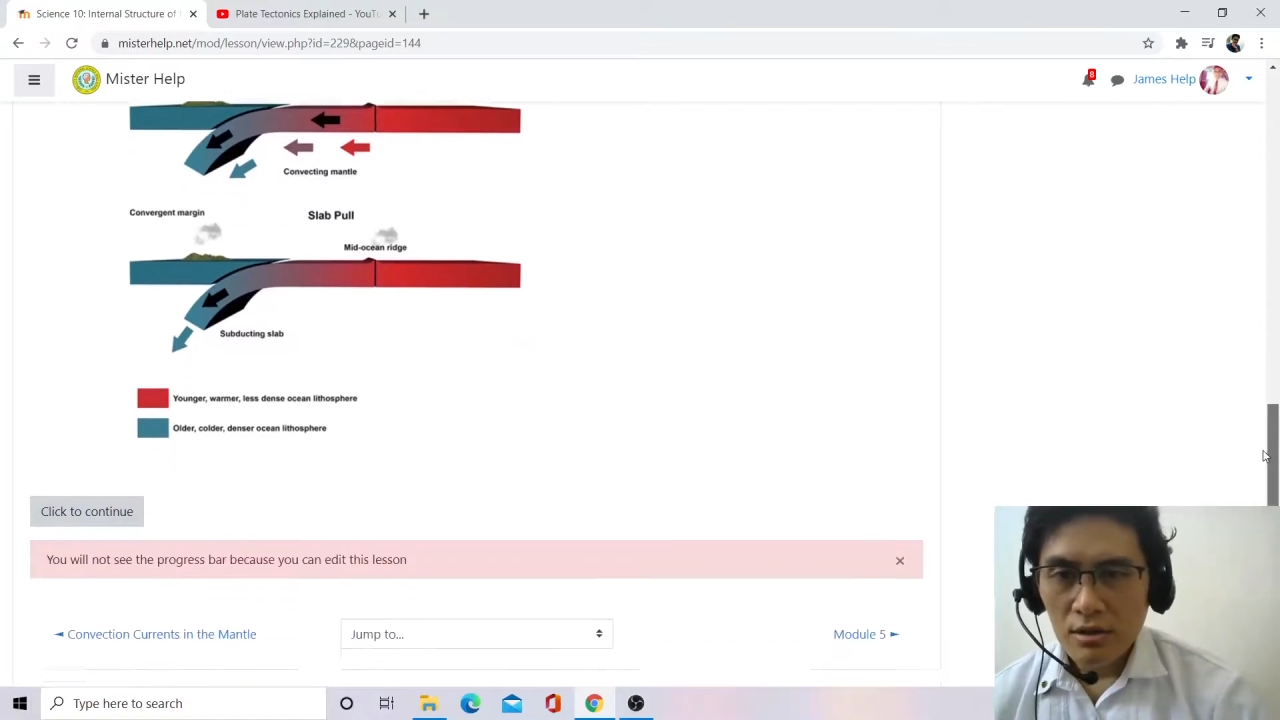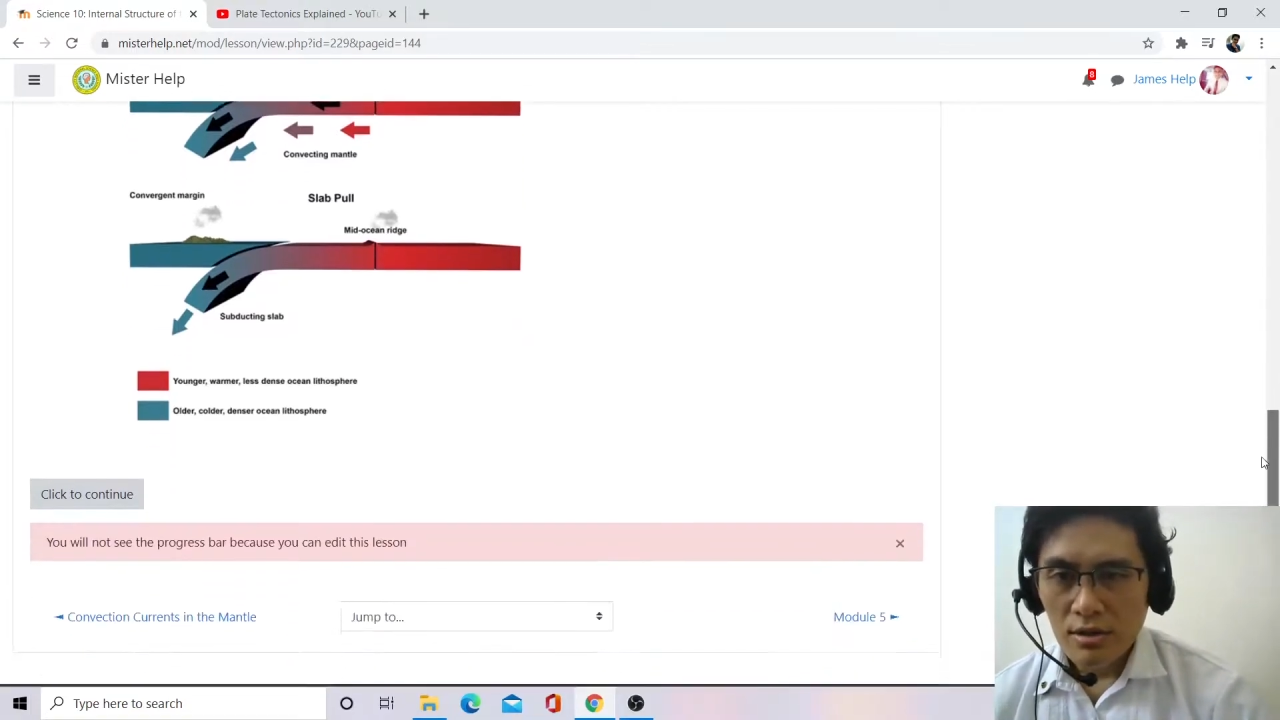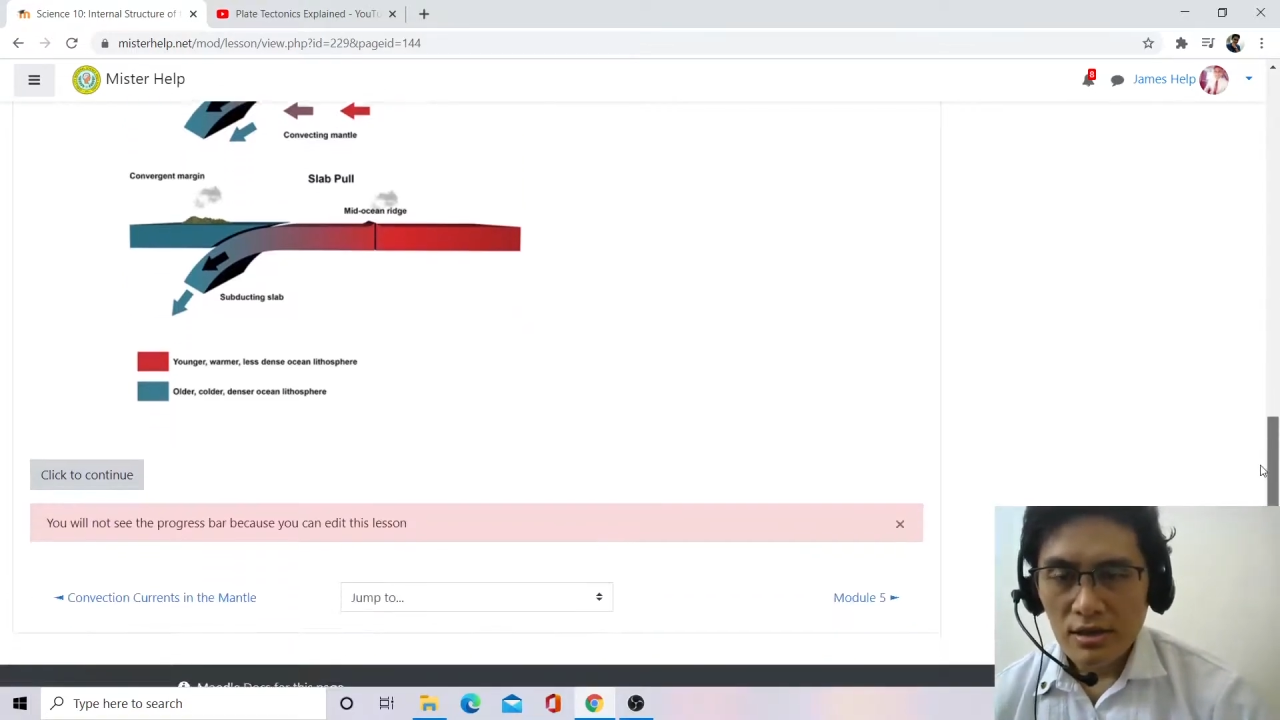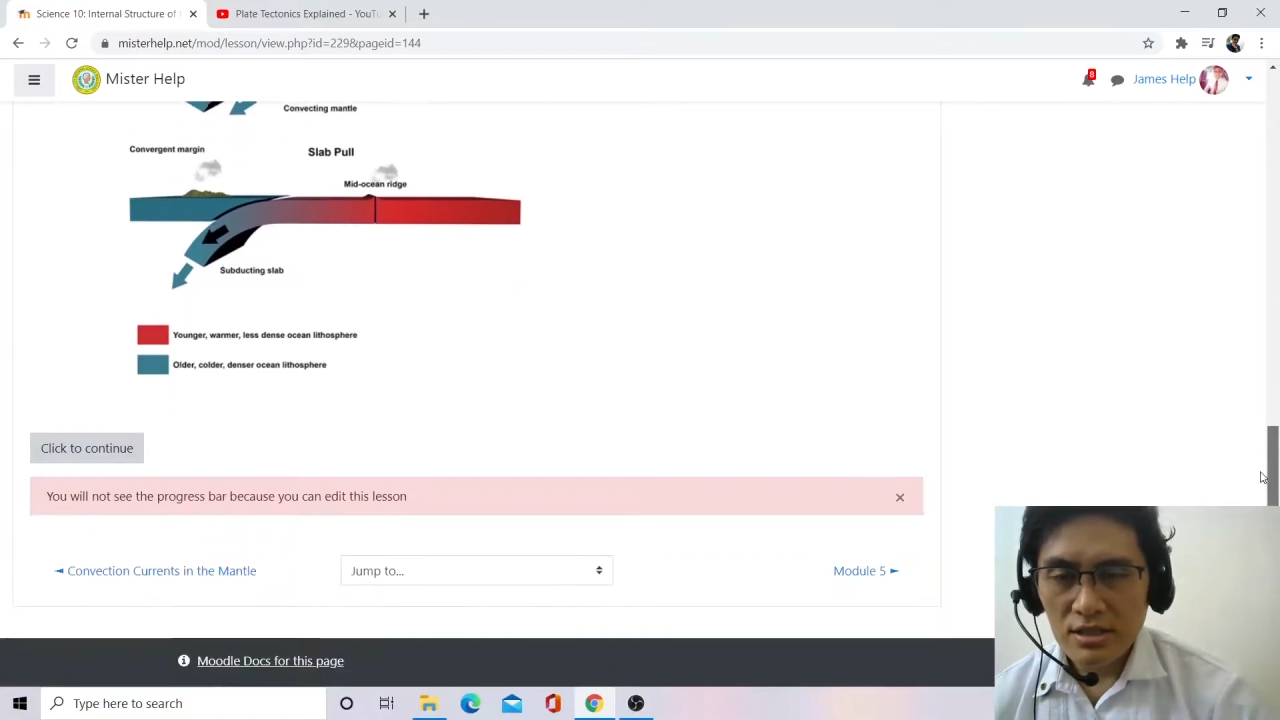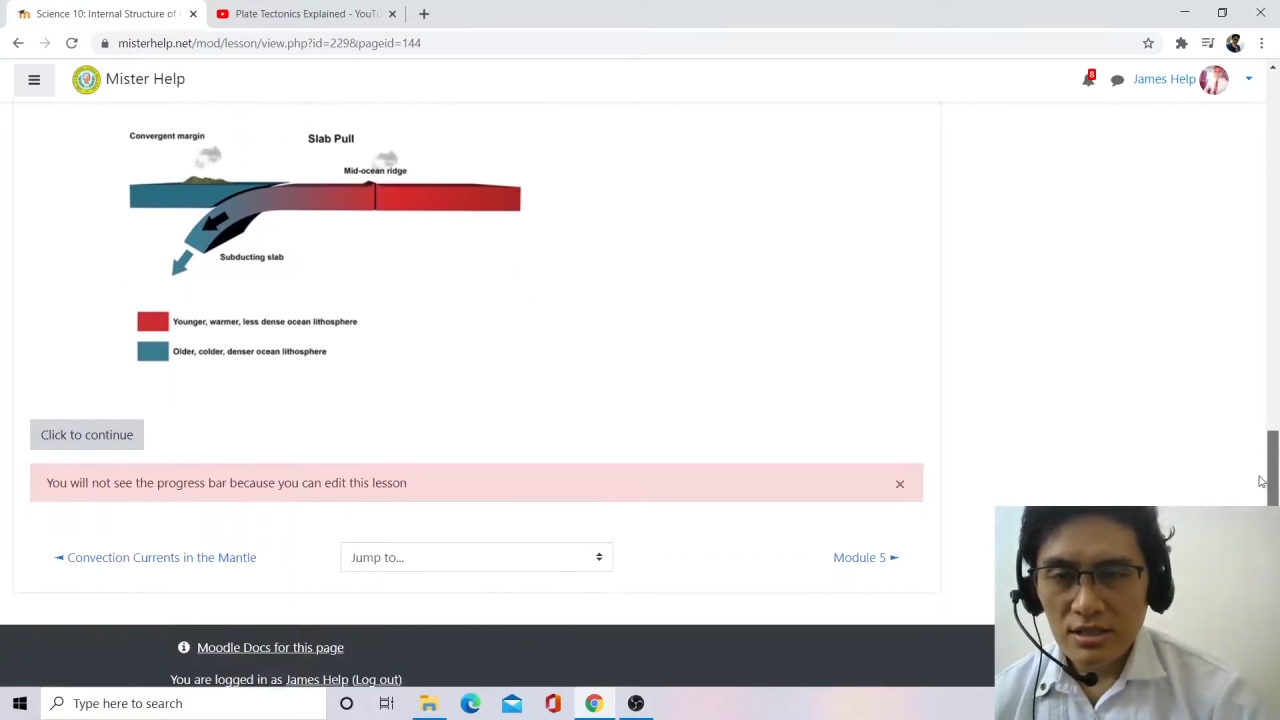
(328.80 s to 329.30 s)

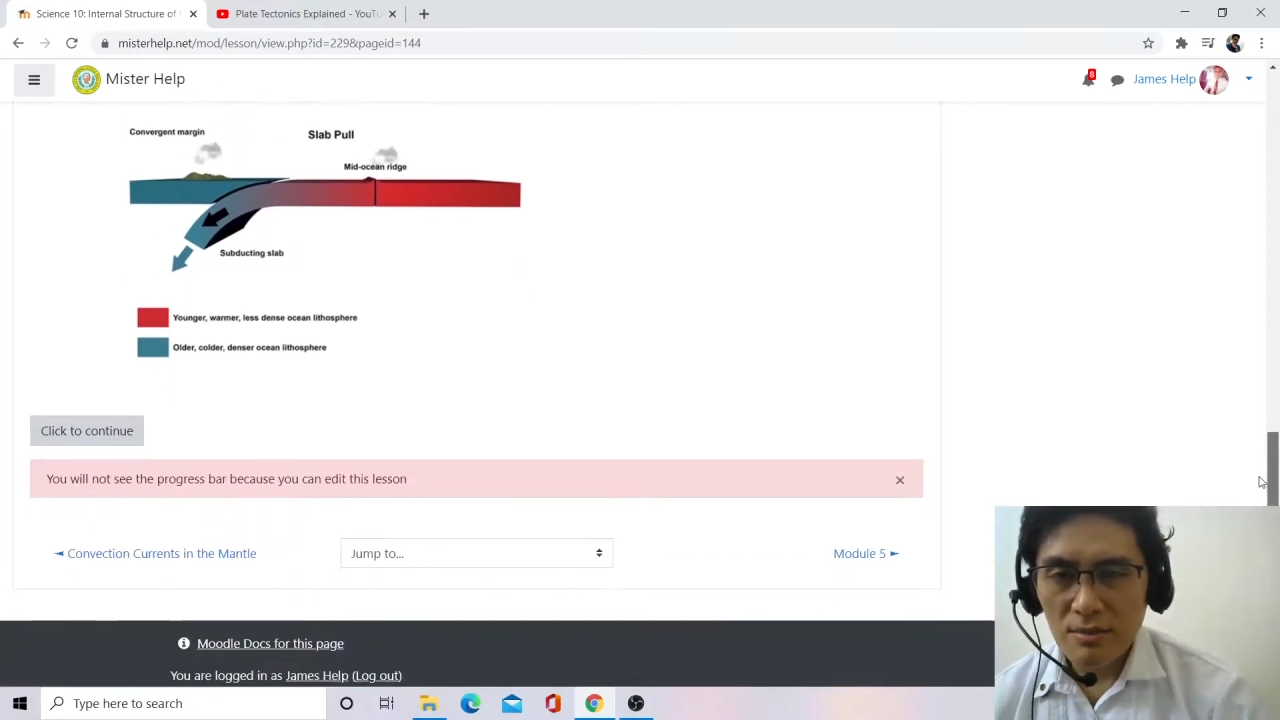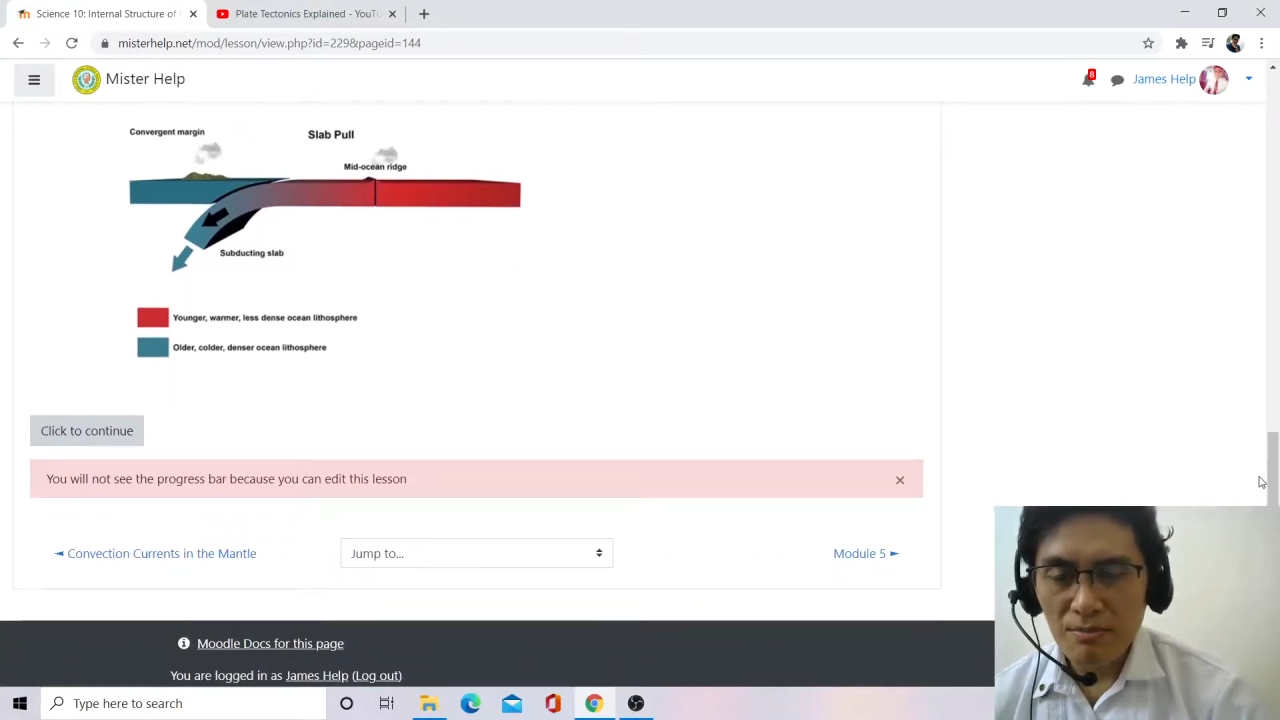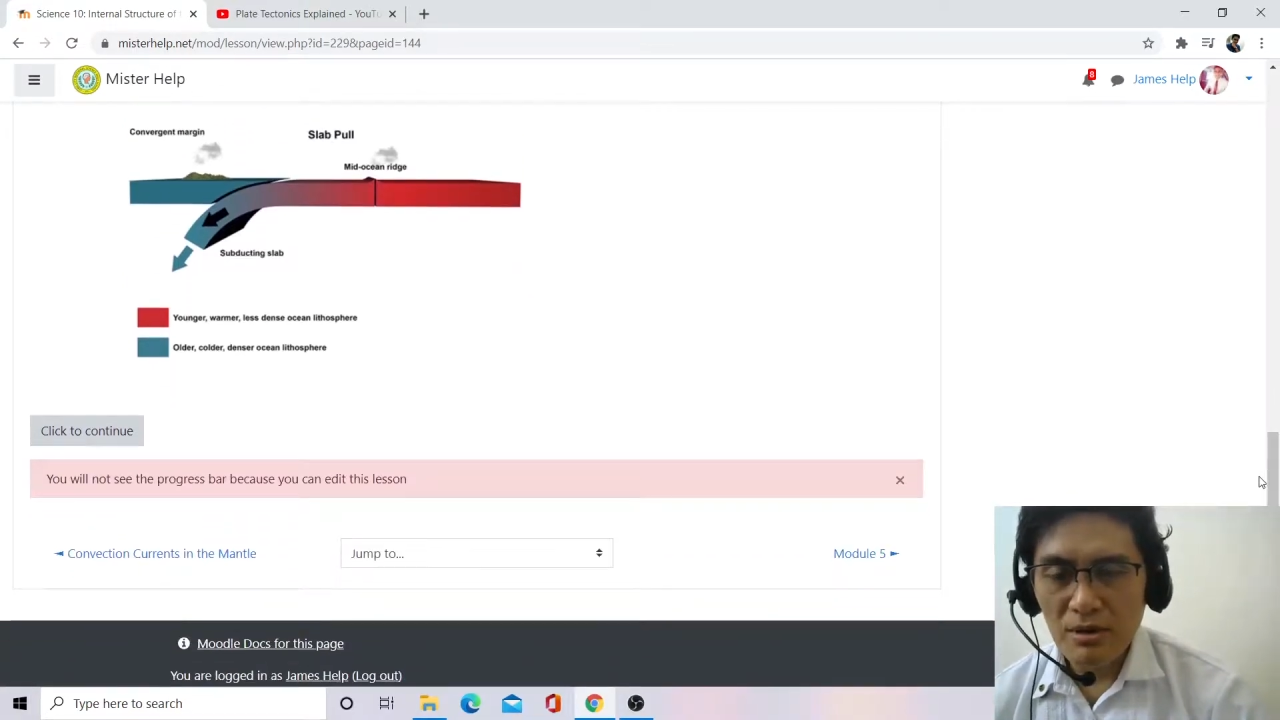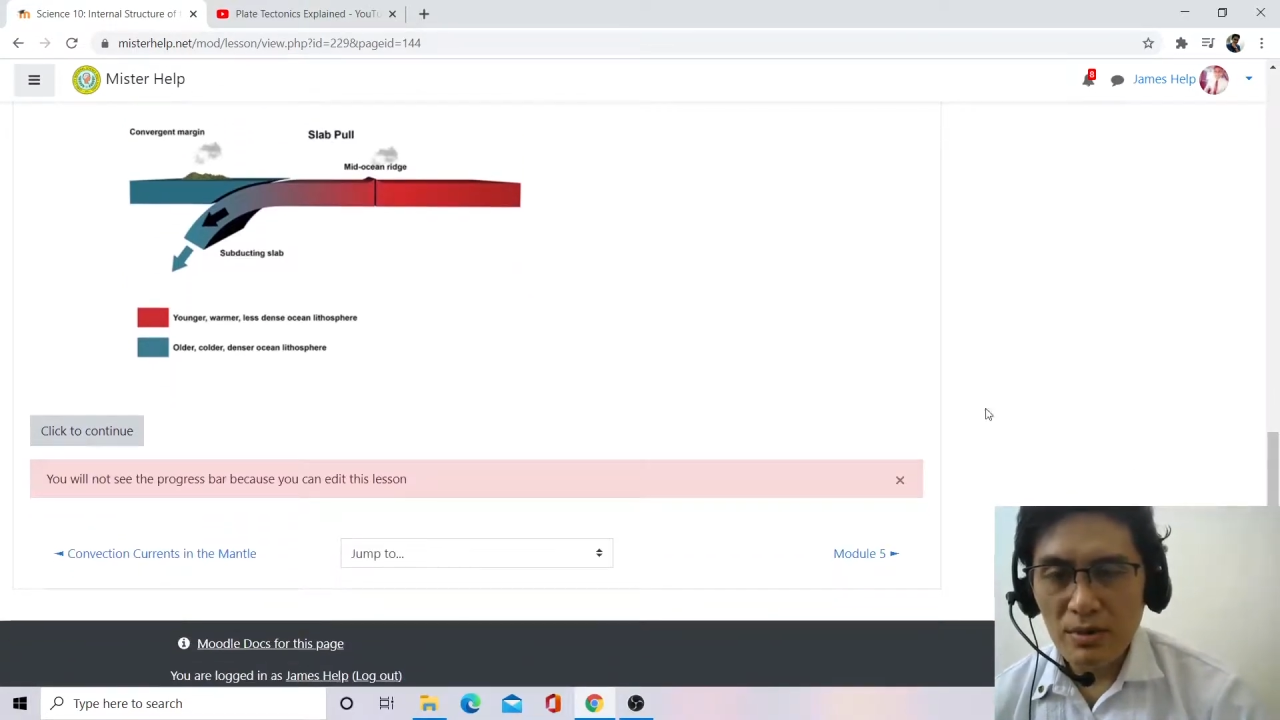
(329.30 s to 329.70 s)
it's simply